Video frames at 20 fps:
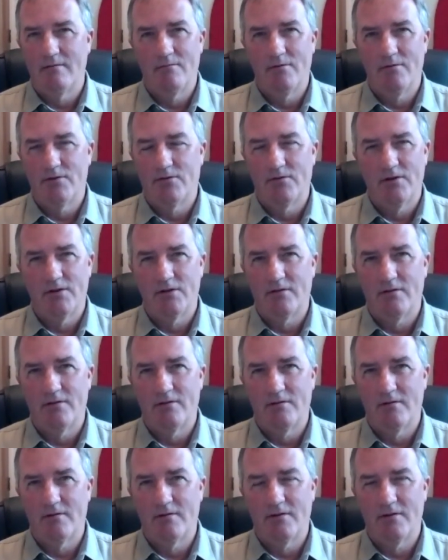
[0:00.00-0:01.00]

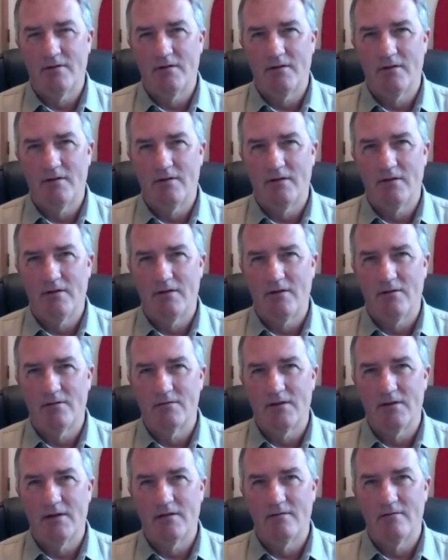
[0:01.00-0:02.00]
restrictions and
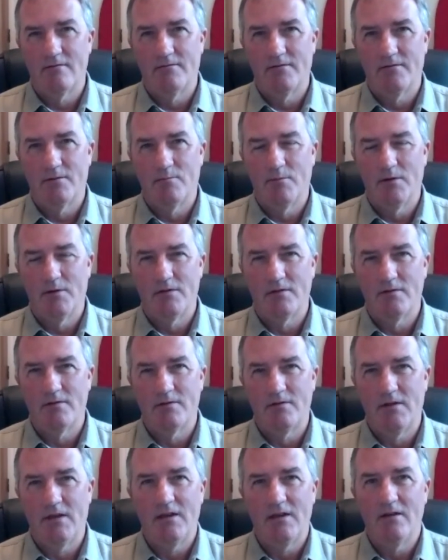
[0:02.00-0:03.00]
lockdown for months,
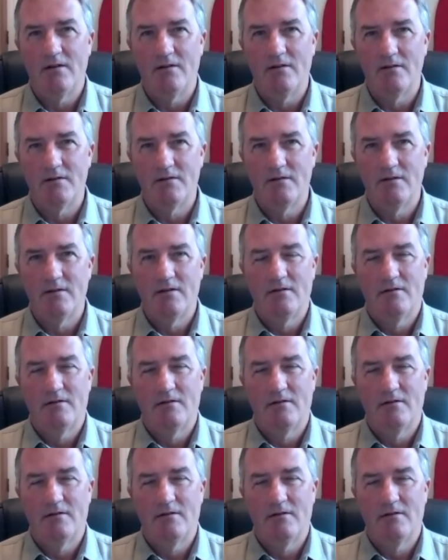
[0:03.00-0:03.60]
years.